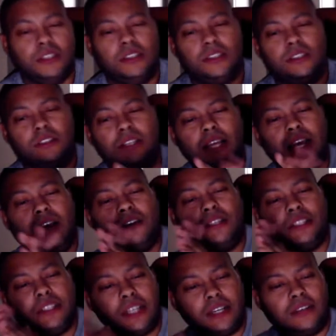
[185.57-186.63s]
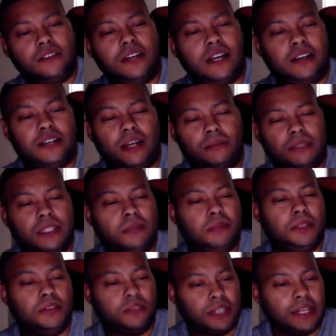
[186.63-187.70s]
So now in the second round, I'm
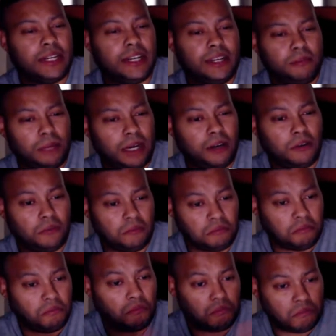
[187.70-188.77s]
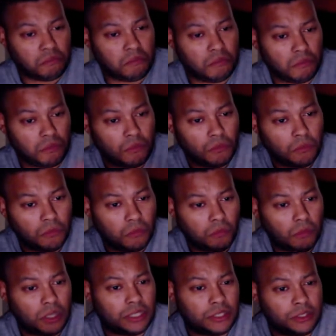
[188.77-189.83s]
simply reading about
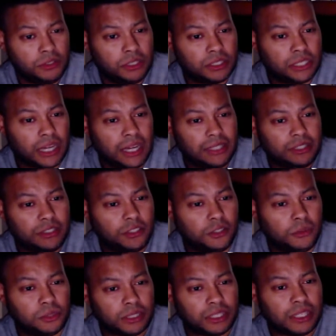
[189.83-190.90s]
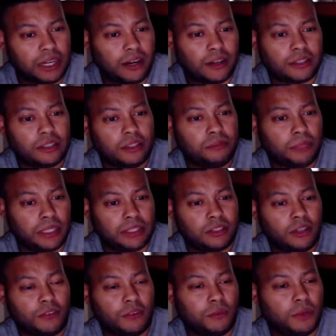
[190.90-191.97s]
what you decide to do with the character based
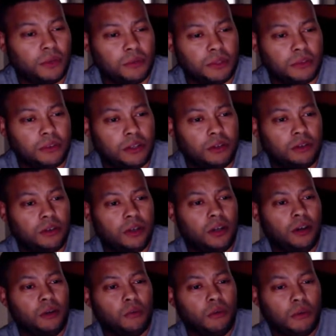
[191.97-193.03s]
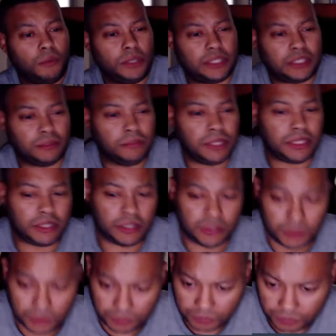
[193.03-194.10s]
off of what we wrote, what we submitted to you.